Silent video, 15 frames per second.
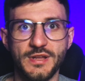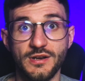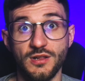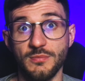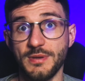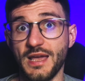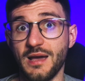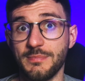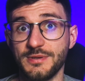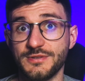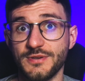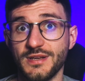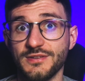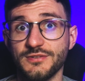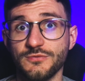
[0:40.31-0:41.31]
and I'll be happy
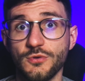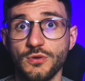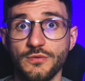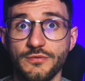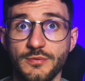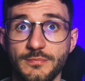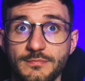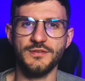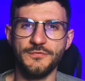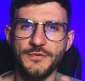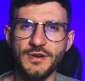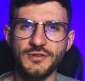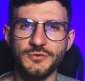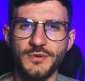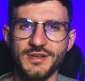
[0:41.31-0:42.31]
to answer all of them. The
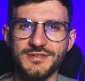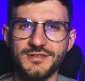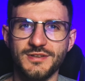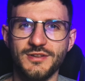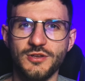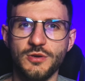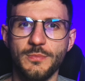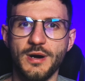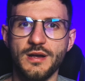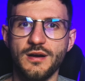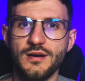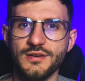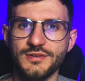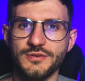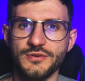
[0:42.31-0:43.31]
first question that you might
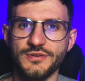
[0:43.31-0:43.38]
ask